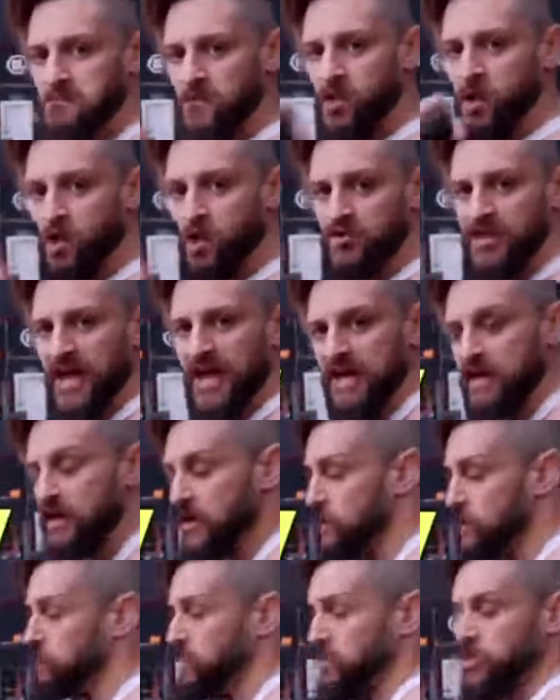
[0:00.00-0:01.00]

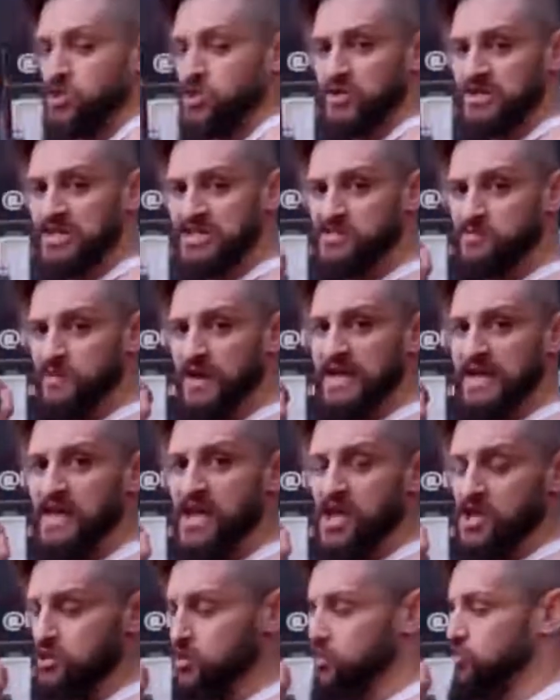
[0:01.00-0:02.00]
but you do it this way,
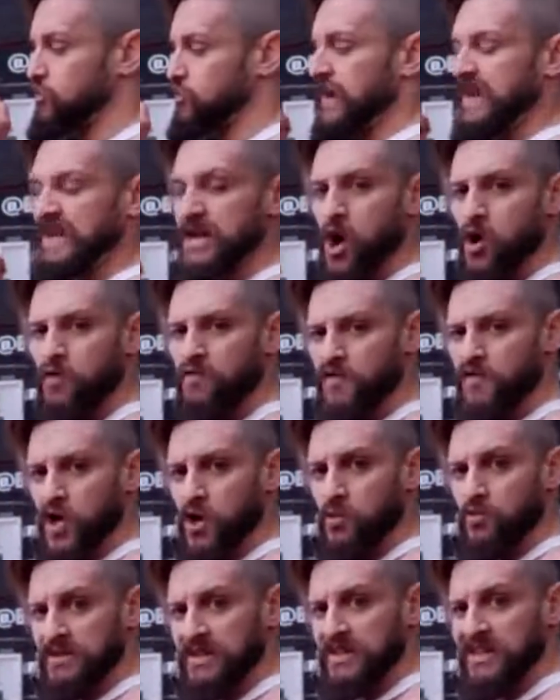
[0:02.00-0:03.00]
you create an
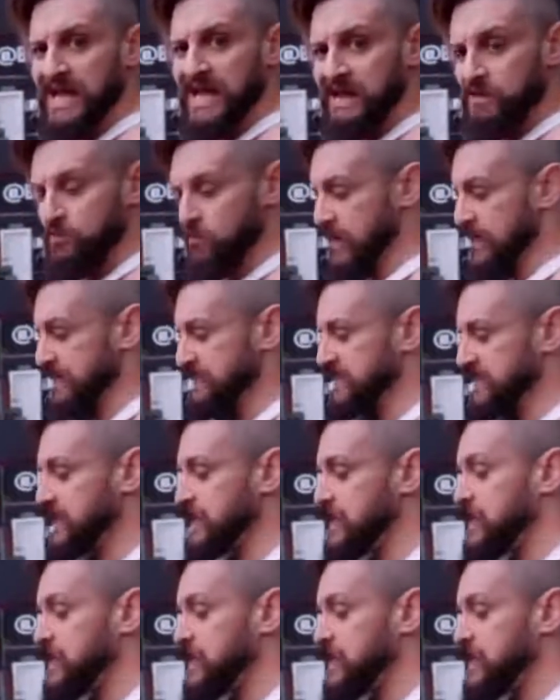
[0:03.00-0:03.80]
overload with light weight.